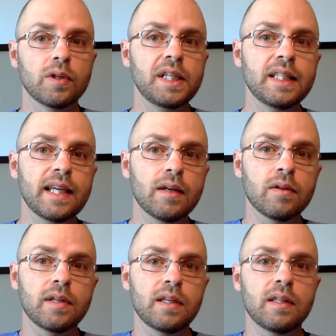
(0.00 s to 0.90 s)

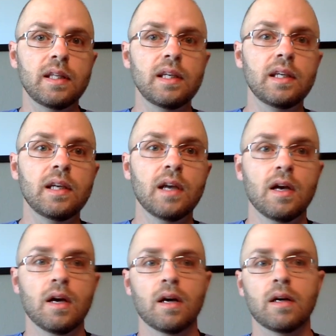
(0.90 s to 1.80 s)
detail than the
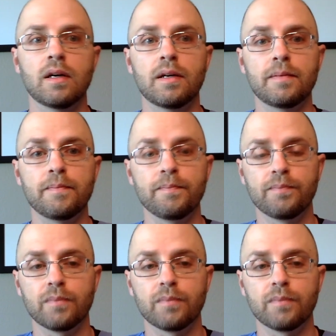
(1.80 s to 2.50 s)
um,